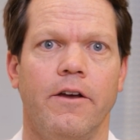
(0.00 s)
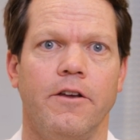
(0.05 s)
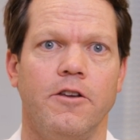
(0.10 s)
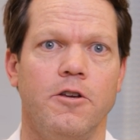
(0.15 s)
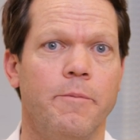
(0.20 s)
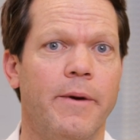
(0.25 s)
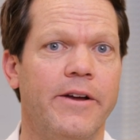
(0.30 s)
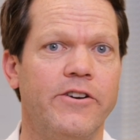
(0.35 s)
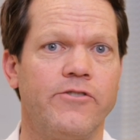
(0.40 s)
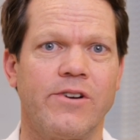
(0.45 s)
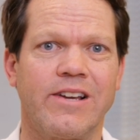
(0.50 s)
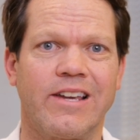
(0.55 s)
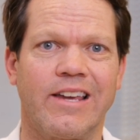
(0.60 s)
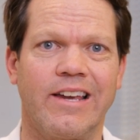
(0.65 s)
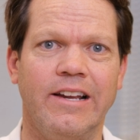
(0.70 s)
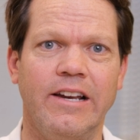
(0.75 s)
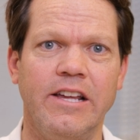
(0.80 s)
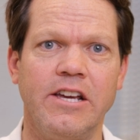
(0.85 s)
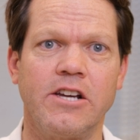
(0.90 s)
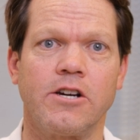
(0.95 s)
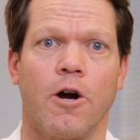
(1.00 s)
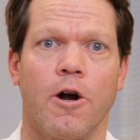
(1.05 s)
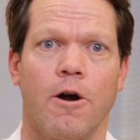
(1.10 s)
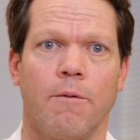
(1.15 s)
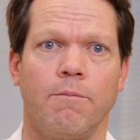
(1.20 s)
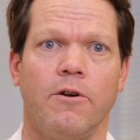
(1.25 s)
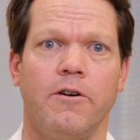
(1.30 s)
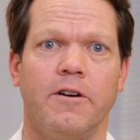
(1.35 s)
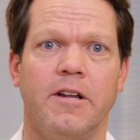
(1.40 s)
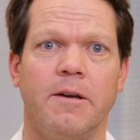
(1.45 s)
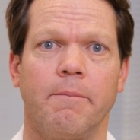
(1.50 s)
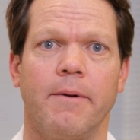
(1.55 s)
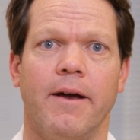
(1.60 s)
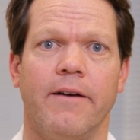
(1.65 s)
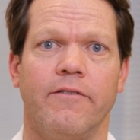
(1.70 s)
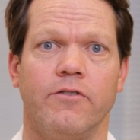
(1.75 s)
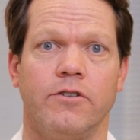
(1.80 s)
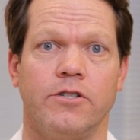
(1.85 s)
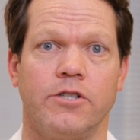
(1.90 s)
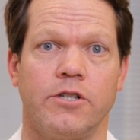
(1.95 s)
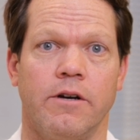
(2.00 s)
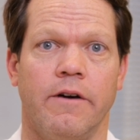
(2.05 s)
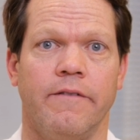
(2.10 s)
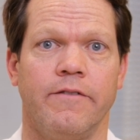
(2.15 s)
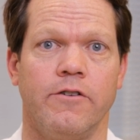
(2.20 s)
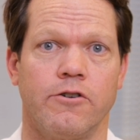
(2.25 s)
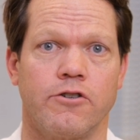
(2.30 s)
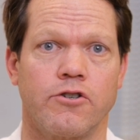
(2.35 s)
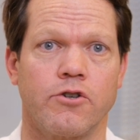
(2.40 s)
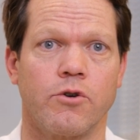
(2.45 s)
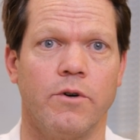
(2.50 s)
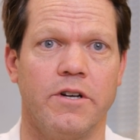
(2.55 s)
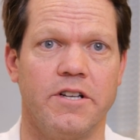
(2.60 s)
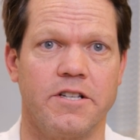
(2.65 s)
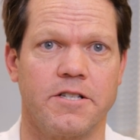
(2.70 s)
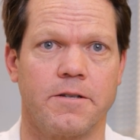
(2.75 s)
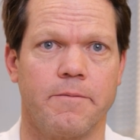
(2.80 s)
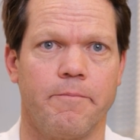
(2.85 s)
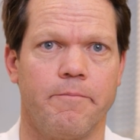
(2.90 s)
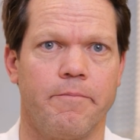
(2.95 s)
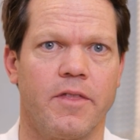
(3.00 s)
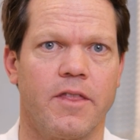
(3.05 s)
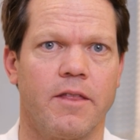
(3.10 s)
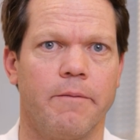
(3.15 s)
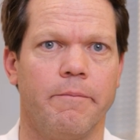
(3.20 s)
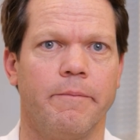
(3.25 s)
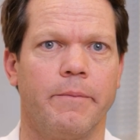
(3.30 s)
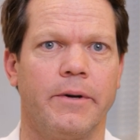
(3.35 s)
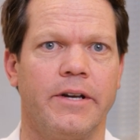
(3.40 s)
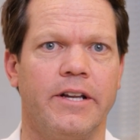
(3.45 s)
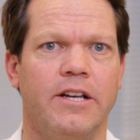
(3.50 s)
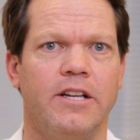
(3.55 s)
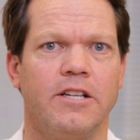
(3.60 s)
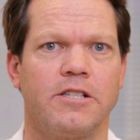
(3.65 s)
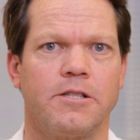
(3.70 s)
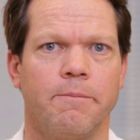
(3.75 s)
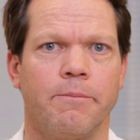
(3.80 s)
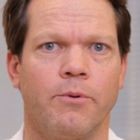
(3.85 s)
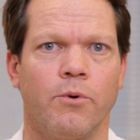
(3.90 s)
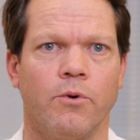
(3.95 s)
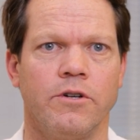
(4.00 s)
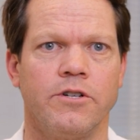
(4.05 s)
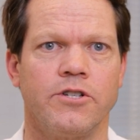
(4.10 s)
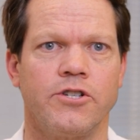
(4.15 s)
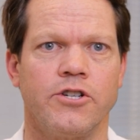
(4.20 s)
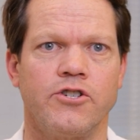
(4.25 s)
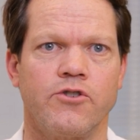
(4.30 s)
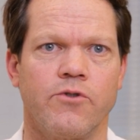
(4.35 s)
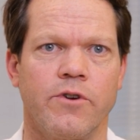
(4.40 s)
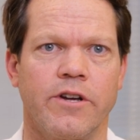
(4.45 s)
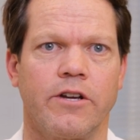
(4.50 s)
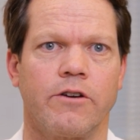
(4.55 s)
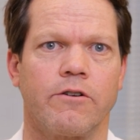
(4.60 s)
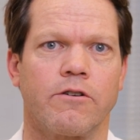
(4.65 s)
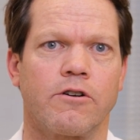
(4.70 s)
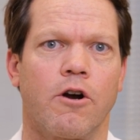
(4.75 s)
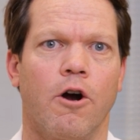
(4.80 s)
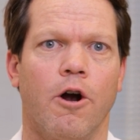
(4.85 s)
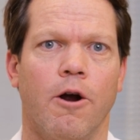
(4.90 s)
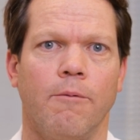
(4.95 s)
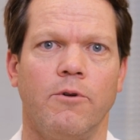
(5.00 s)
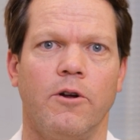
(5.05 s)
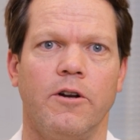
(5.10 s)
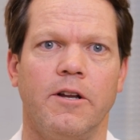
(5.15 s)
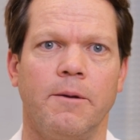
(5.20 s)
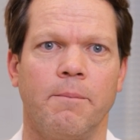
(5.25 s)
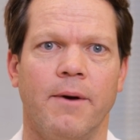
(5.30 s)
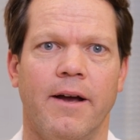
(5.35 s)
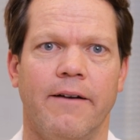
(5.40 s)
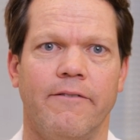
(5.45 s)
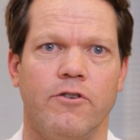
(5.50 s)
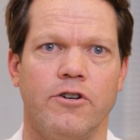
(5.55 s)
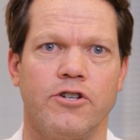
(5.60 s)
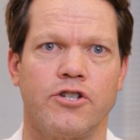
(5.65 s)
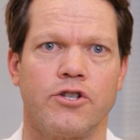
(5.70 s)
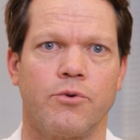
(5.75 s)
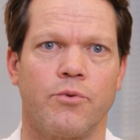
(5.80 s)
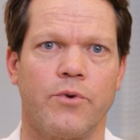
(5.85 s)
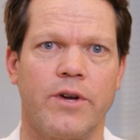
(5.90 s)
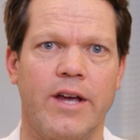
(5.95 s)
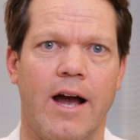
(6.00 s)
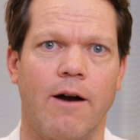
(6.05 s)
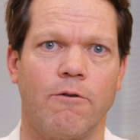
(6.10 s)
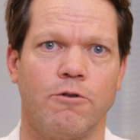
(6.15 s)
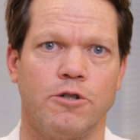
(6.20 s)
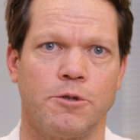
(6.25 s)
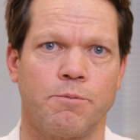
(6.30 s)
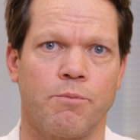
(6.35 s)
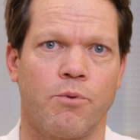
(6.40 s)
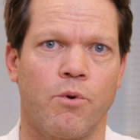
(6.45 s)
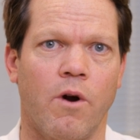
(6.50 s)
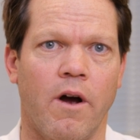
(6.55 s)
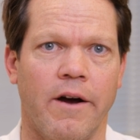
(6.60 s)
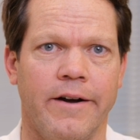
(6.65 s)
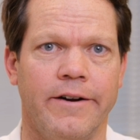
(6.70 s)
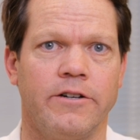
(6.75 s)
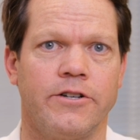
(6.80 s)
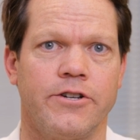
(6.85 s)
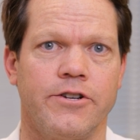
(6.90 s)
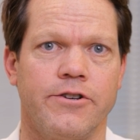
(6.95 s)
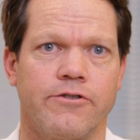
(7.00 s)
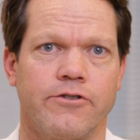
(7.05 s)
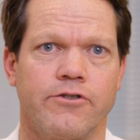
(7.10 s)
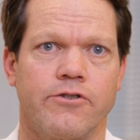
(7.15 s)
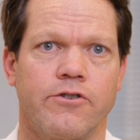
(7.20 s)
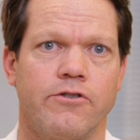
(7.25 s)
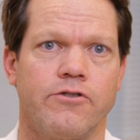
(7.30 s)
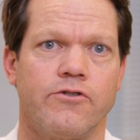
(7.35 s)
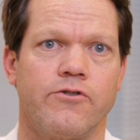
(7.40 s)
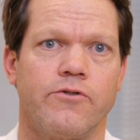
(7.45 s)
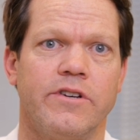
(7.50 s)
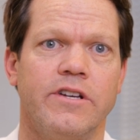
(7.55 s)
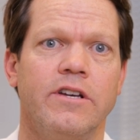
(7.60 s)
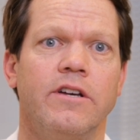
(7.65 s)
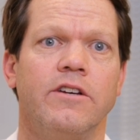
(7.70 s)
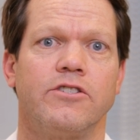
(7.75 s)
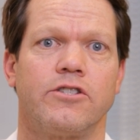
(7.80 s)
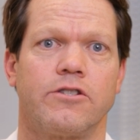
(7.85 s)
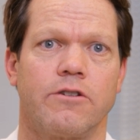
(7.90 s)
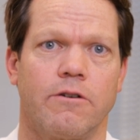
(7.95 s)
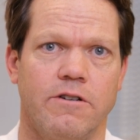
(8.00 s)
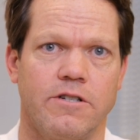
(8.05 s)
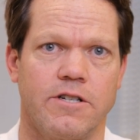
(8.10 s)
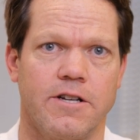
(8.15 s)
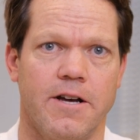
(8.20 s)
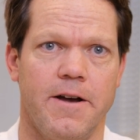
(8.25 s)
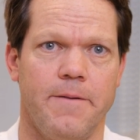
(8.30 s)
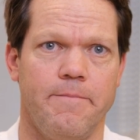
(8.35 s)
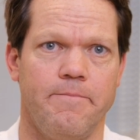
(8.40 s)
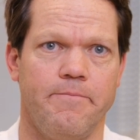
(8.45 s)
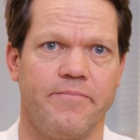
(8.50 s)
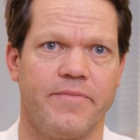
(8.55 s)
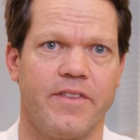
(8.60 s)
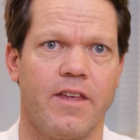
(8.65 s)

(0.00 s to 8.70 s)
You may drink any carb-loading beverage of your choice, but it is important to drink your carb-loading beverage 3 hours prior to your surgery start time.